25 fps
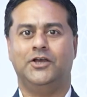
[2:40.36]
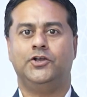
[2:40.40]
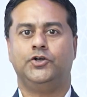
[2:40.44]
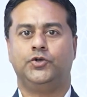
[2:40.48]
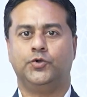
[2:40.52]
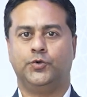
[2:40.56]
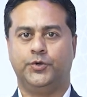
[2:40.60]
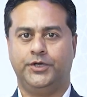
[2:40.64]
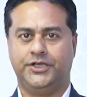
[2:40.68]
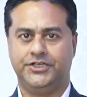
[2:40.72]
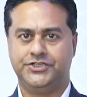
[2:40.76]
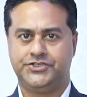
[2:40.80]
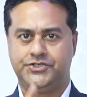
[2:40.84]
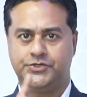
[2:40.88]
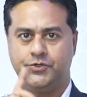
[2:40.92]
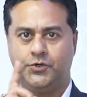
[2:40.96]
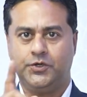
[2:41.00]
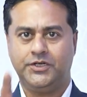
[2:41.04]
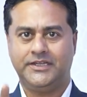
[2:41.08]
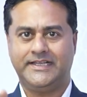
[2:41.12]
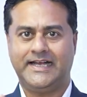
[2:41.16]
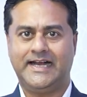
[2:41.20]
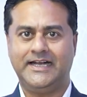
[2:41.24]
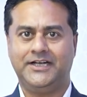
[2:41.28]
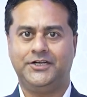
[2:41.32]
To ensure
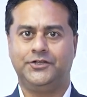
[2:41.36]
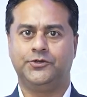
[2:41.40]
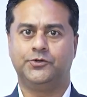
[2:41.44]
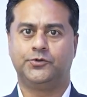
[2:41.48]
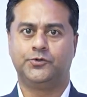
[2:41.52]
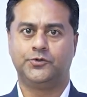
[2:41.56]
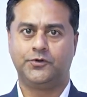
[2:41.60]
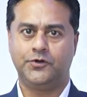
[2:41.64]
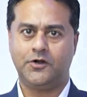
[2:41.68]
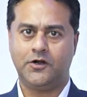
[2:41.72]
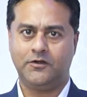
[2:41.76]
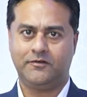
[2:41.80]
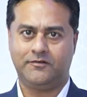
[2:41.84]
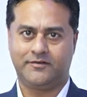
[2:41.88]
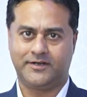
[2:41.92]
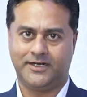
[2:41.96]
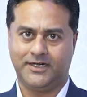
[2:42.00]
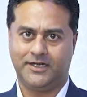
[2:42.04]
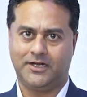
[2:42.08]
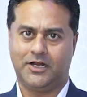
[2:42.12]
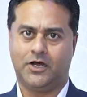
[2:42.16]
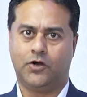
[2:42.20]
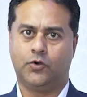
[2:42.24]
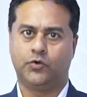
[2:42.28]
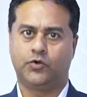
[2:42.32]
that you do not
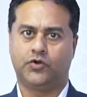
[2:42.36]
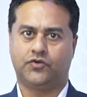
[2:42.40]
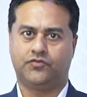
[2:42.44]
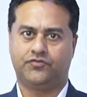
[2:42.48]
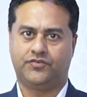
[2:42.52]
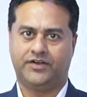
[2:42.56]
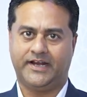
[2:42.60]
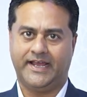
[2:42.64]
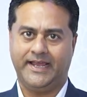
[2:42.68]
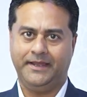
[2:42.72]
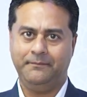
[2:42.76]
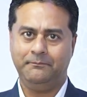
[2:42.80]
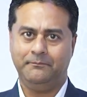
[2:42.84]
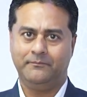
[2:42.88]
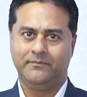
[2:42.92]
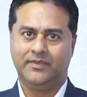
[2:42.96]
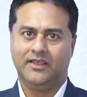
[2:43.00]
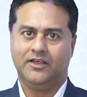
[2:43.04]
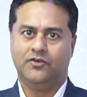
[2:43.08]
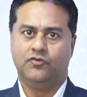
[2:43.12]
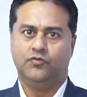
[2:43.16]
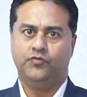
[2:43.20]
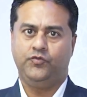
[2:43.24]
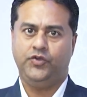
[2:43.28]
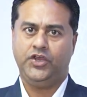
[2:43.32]
run out of time,
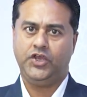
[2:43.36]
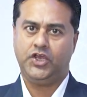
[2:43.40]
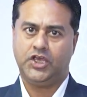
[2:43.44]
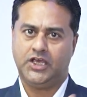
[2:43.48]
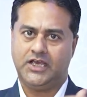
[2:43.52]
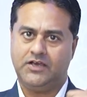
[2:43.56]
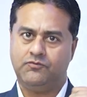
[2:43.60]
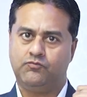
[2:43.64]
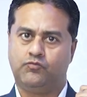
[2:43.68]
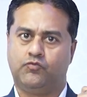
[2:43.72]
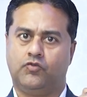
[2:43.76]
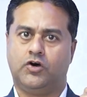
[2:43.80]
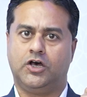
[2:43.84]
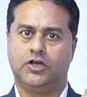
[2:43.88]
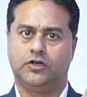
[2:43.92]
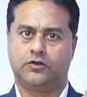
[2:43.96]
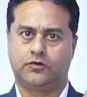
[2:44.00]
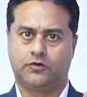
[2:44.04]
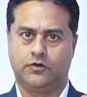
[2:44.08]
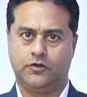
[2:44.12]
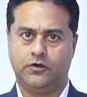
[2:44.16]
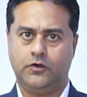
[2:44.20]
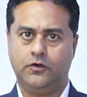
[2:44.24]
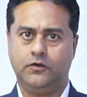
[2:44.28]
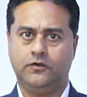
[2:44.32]
we have wall
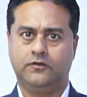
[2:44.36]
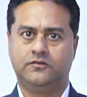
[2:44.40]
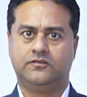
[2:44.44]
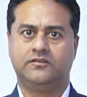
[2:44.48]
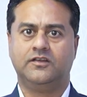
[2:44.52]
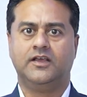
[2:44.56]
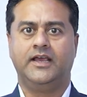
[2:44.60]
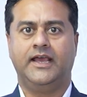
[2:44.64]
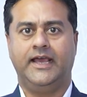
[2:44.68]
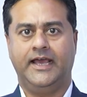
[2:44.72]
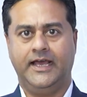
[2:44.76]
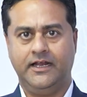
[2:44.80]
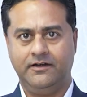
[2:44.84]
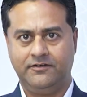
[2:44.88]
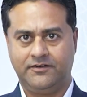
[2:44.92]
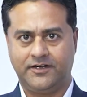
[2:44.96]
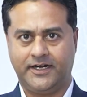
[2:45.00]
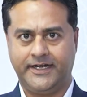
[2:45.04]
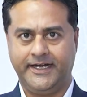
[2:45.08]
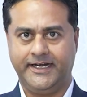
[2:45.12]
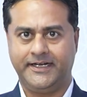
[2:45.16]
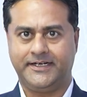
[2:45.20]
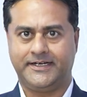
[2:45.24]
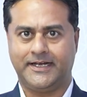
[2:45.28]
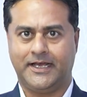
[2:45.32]
clocks and
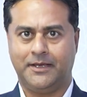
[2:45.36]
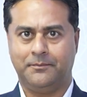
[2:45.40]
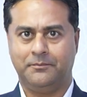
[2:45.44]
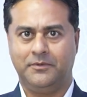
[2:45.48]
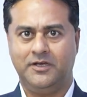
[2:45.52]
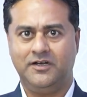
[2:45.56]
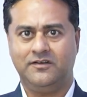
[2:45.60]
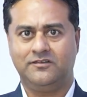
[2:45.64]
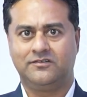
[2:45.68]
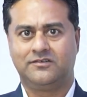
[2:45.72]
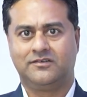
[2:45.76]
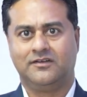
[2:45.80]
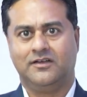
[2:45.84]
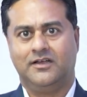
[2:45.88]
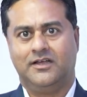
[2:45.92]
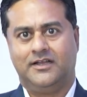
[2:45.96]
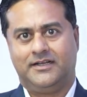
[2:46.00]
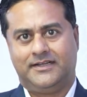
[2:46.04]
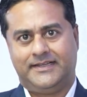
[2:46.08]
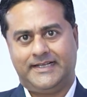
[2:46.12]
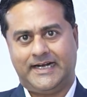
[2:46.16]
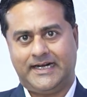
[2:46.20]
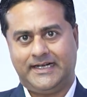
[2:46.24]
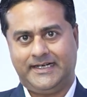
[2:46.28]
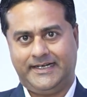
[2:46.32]
running timers
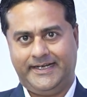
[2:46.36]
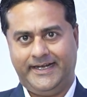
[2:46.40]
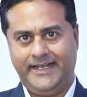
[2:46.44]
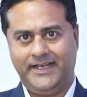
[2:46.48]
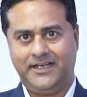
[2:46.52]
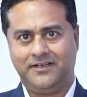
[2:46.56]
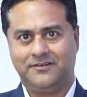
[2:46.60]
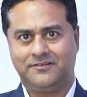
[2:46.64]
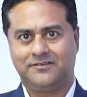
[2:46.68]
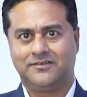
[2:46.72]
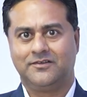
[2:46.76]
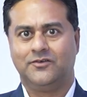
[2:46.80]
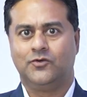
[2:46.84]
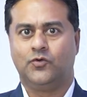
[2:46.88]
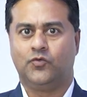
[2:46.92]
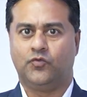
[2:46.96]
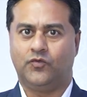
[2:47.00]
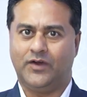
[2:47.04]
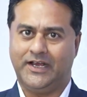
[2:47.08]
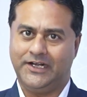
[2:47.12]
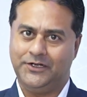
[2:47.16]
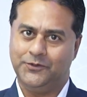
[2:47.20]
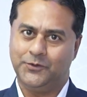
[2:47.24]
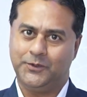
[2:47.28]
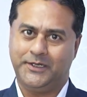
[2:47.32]
that ticks
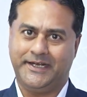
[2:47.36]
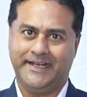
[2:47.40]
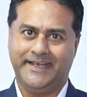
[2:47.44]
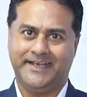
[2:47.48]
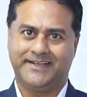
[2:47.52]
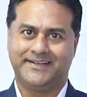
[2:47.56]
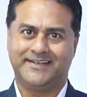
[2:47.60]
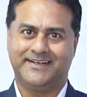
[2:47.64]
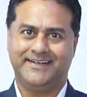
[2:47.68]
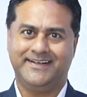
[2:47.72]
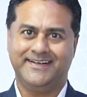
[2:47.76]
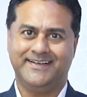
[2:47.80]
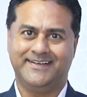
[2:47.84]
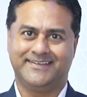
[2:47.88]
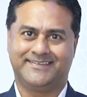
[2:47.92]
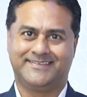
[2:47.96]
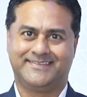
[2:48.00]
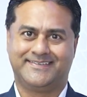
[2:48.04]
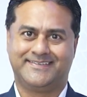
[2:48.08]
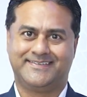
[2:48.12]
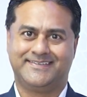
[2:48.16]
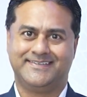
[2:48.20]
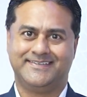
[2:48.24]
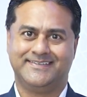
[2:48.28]
while you take the test.